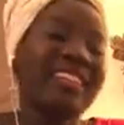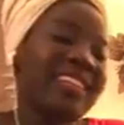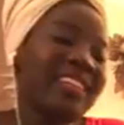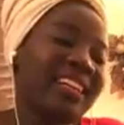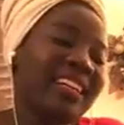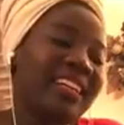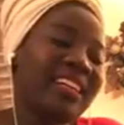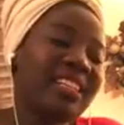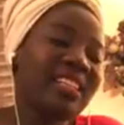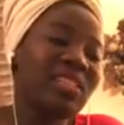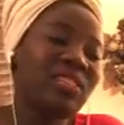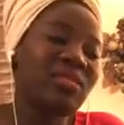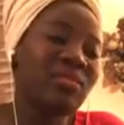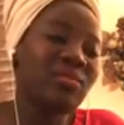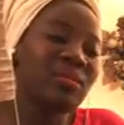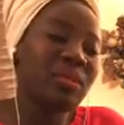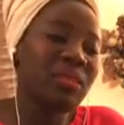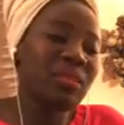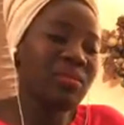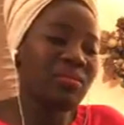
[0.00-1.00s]
like it is
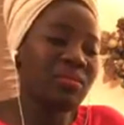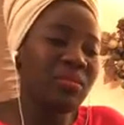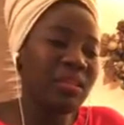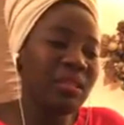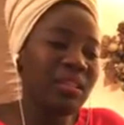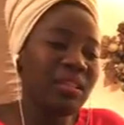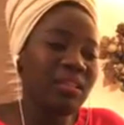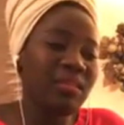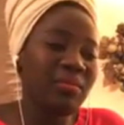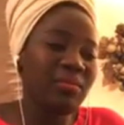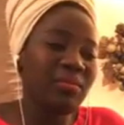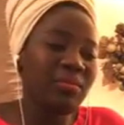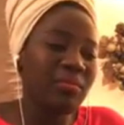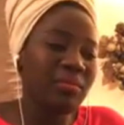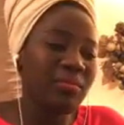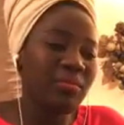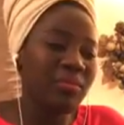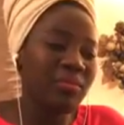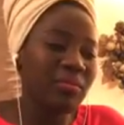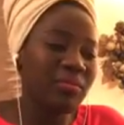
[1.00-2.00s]
really, really
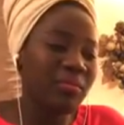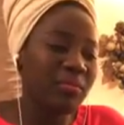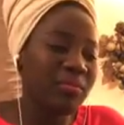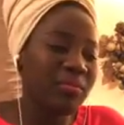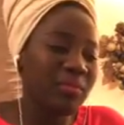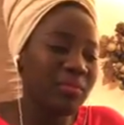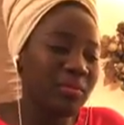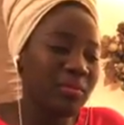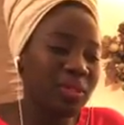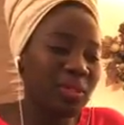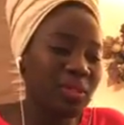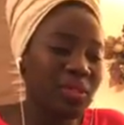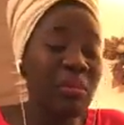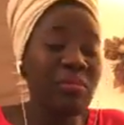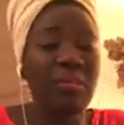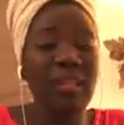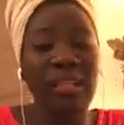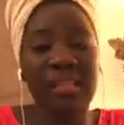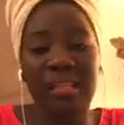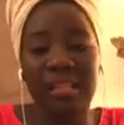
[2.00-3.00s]

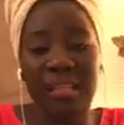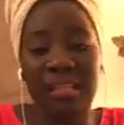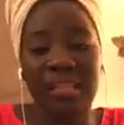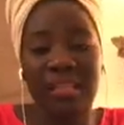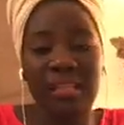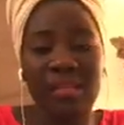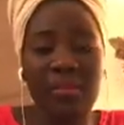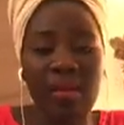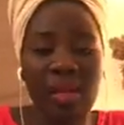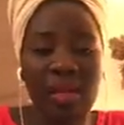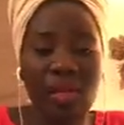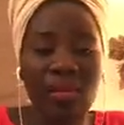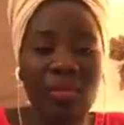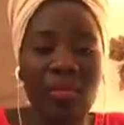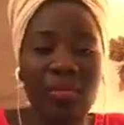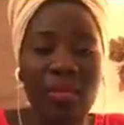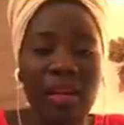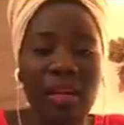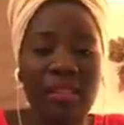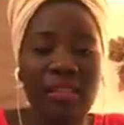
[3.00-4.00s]
something that I admire
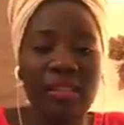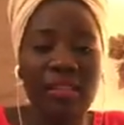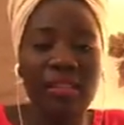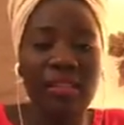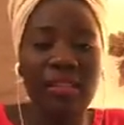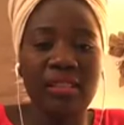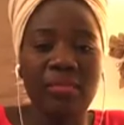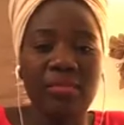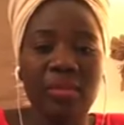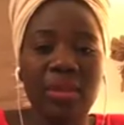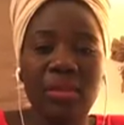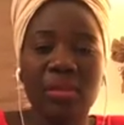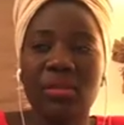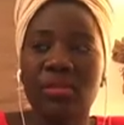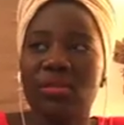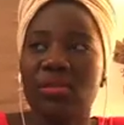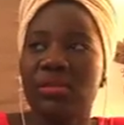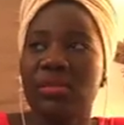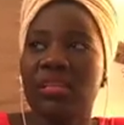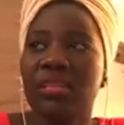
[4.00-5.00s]
so much,
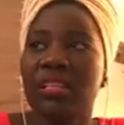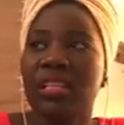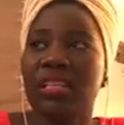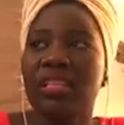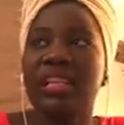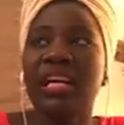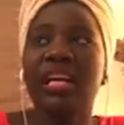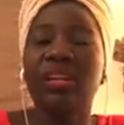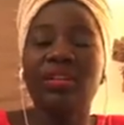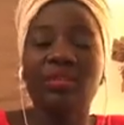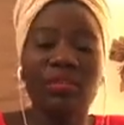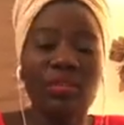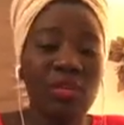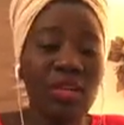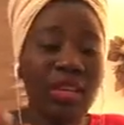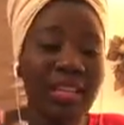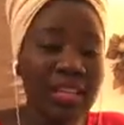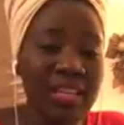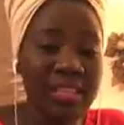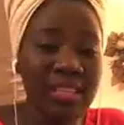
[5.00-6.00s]
because that kind of
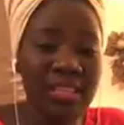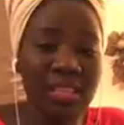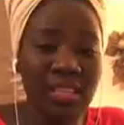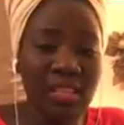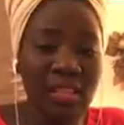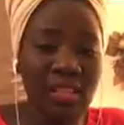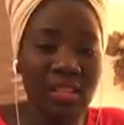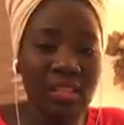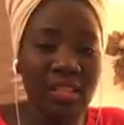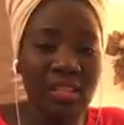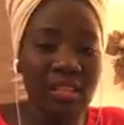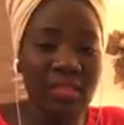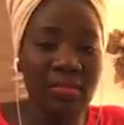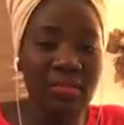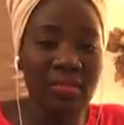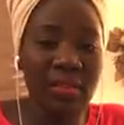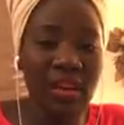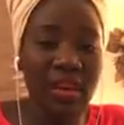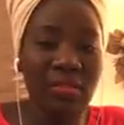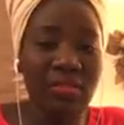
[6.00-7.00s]
organization
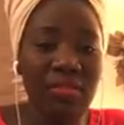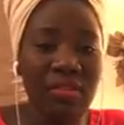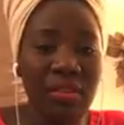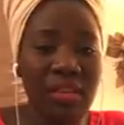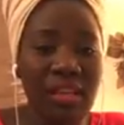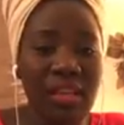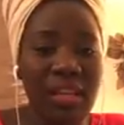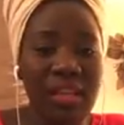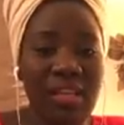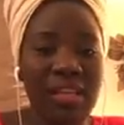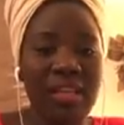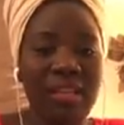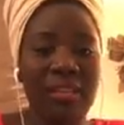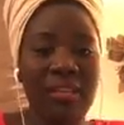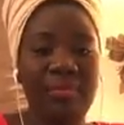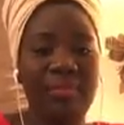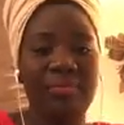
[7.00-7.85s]
I feel like